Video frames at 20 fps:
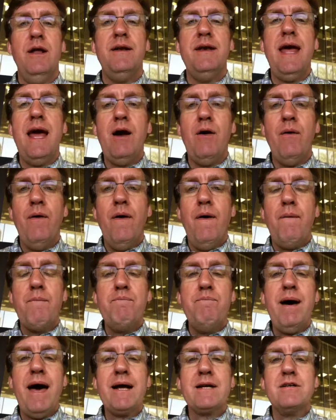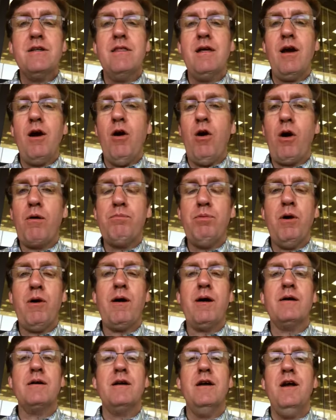Now, back to the R
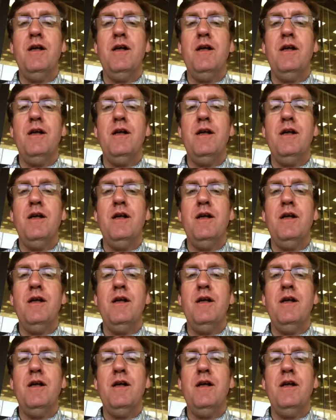part,